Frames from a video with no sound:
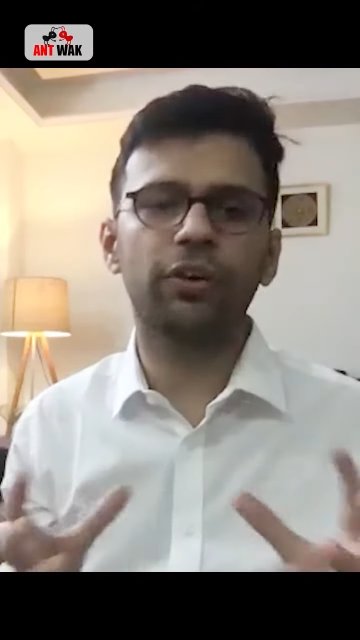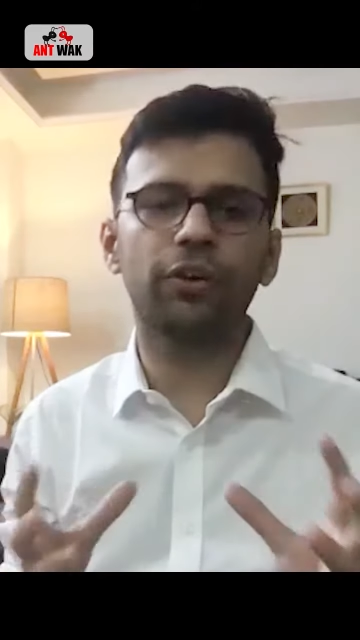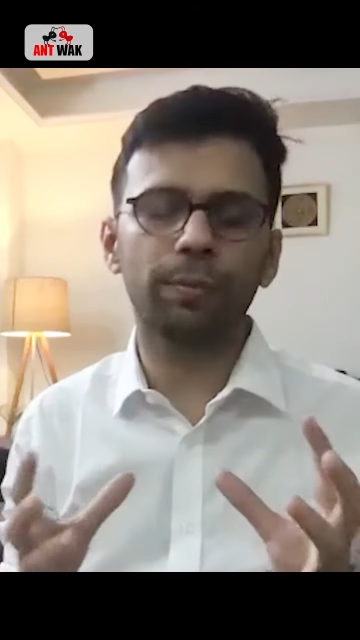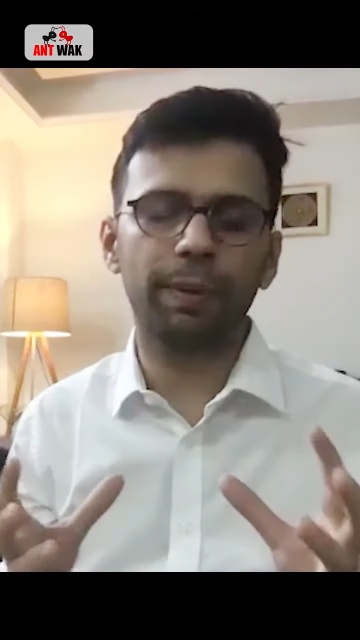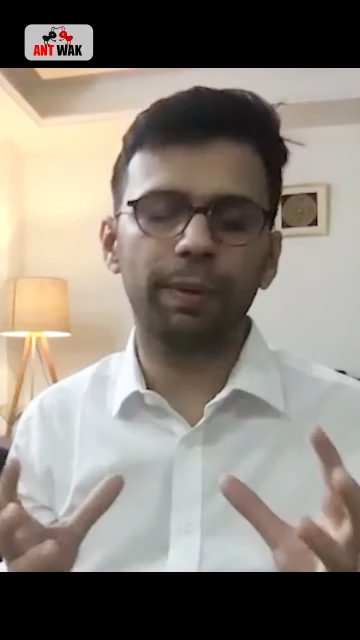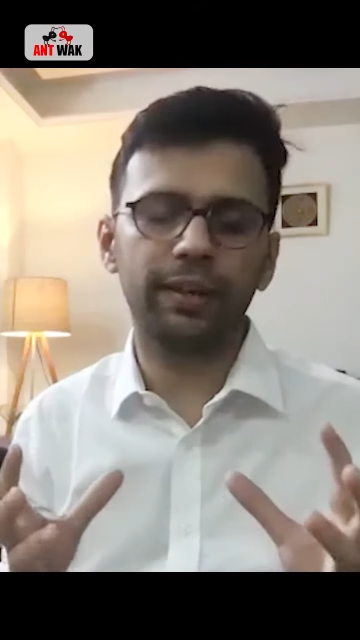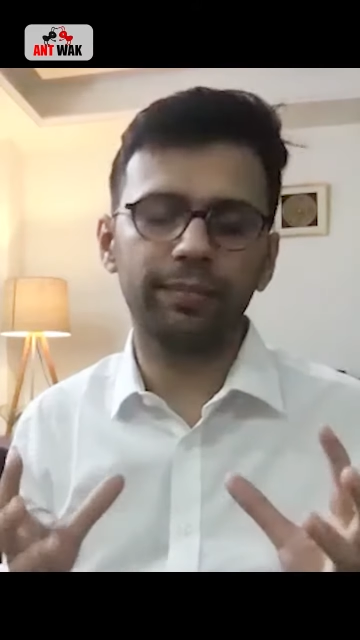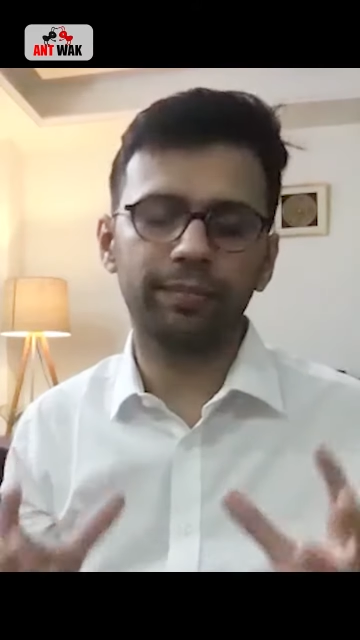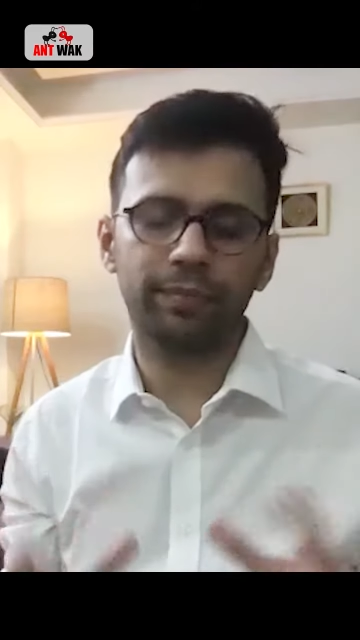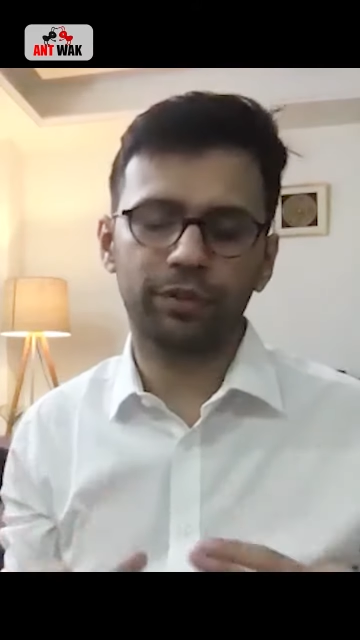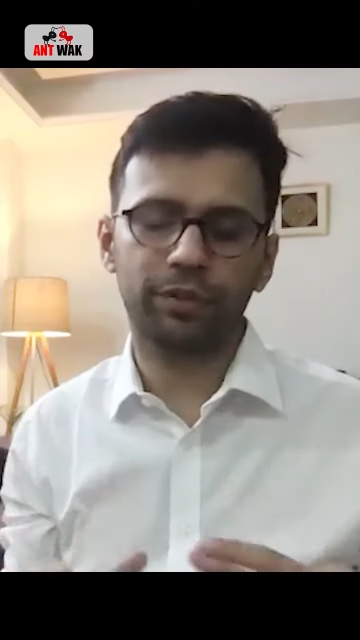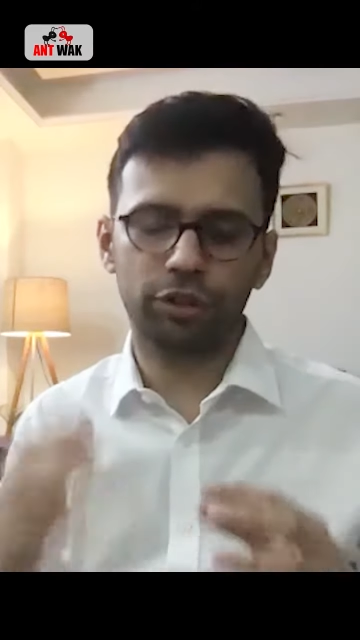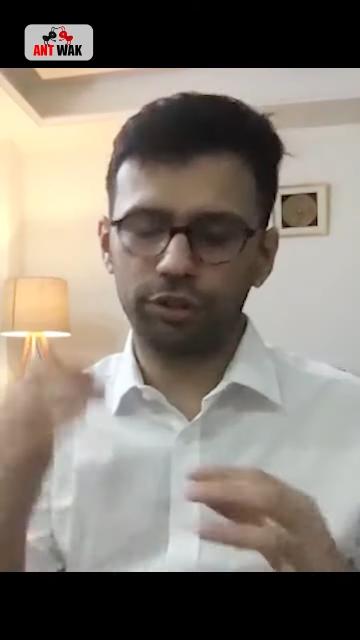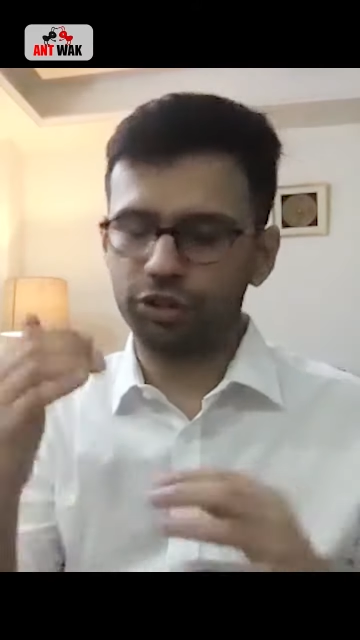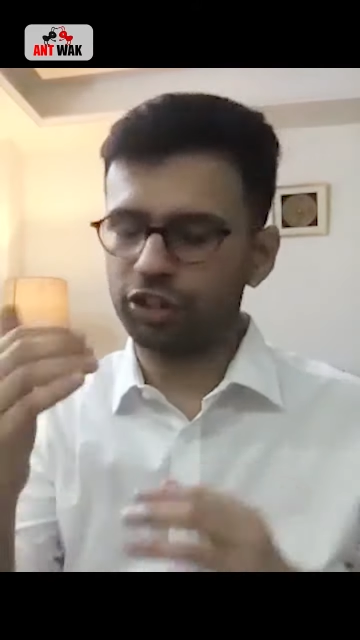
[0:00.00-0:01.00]
grouping
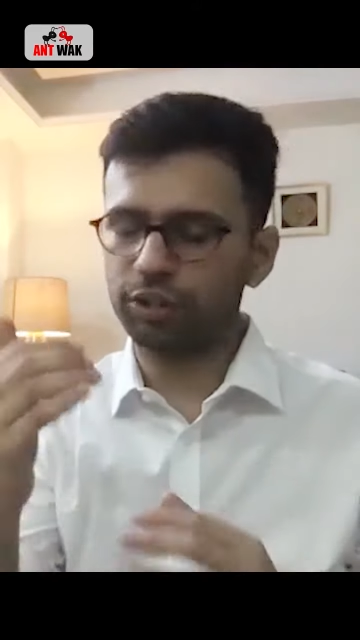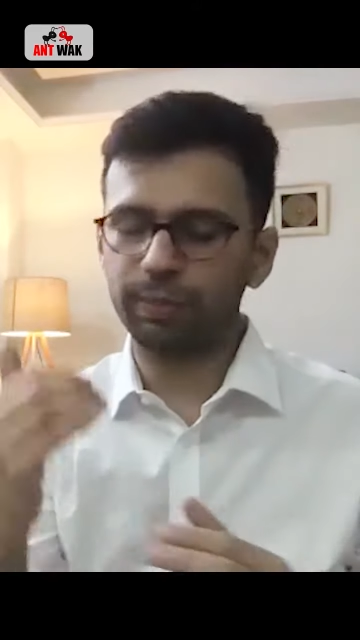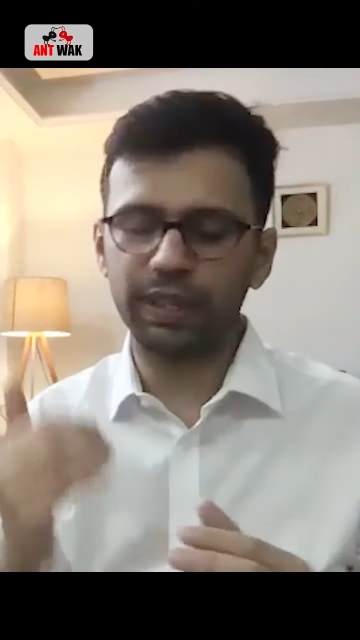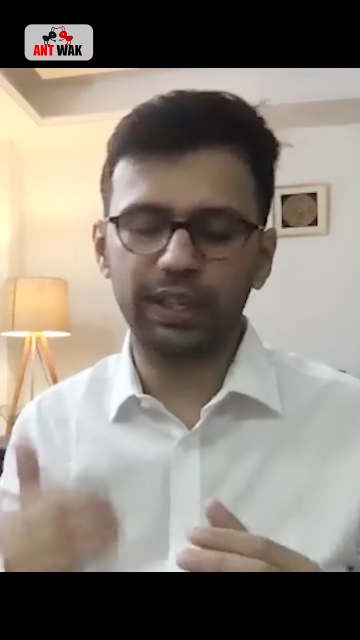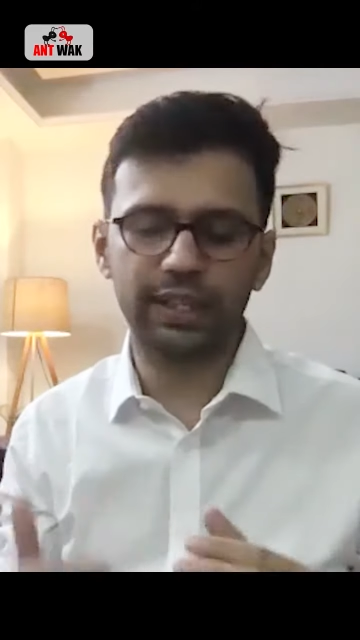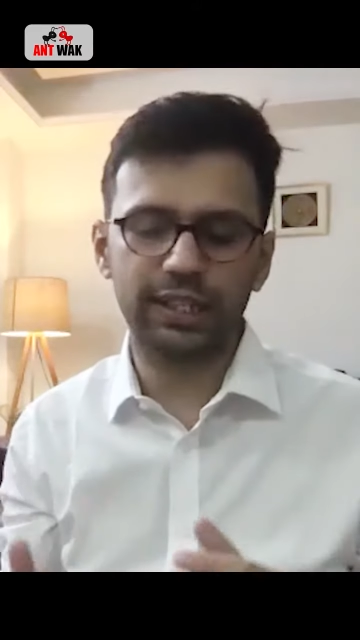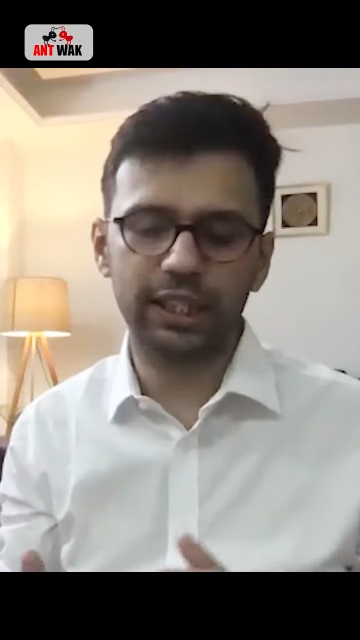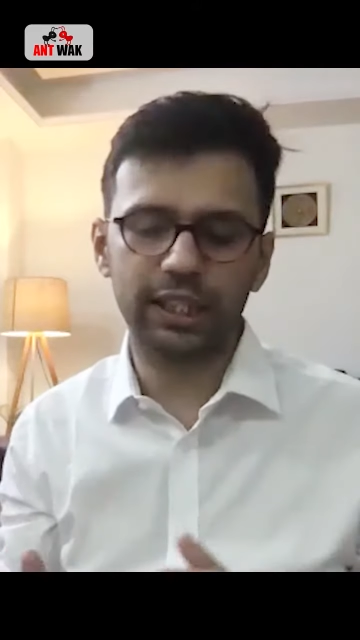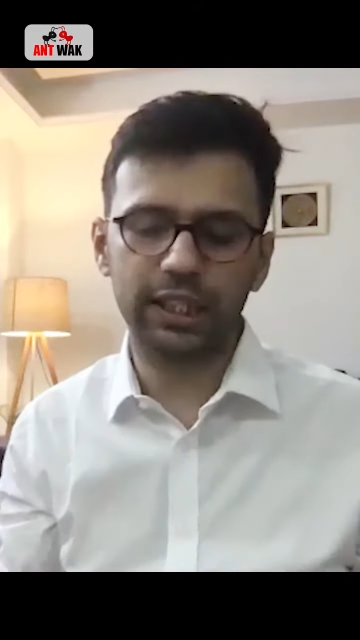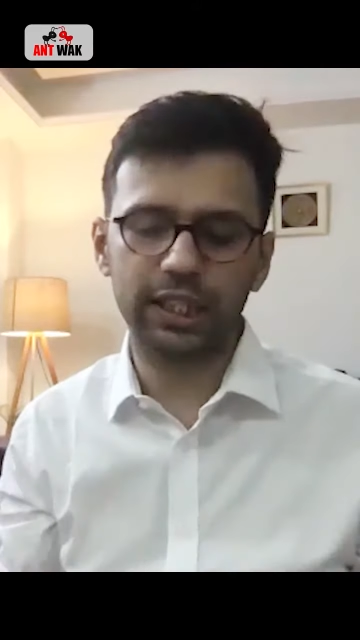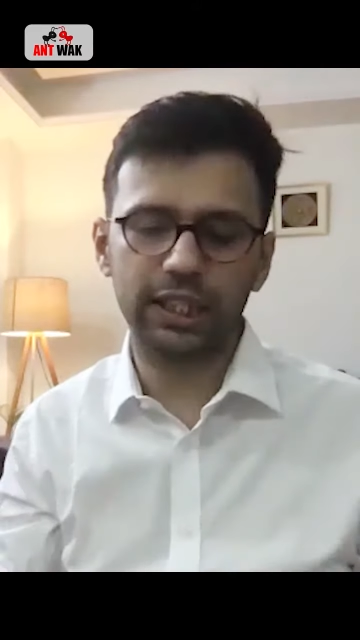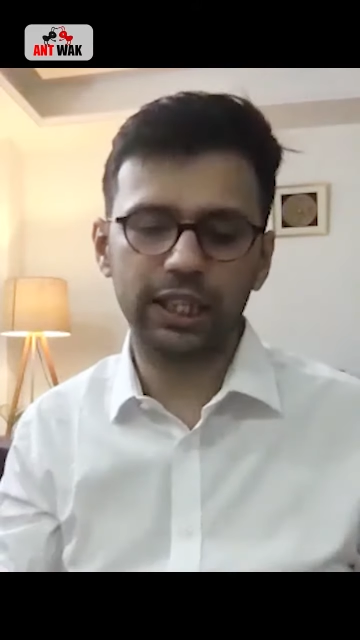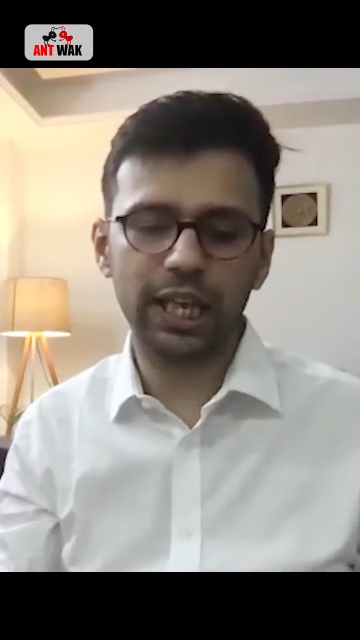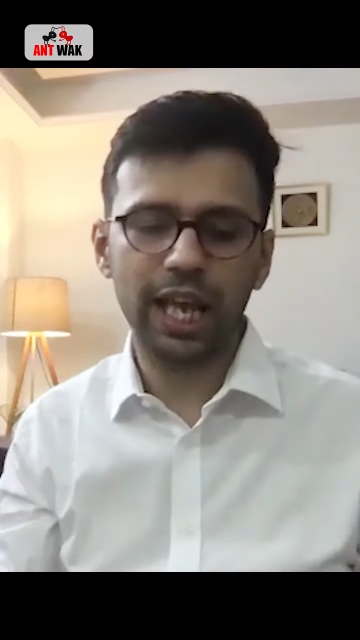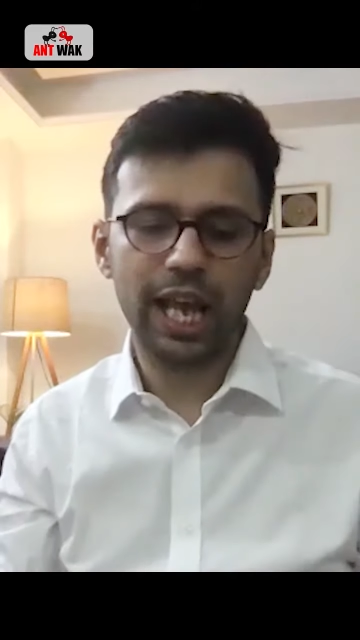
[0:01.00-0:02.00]
should just be consistent.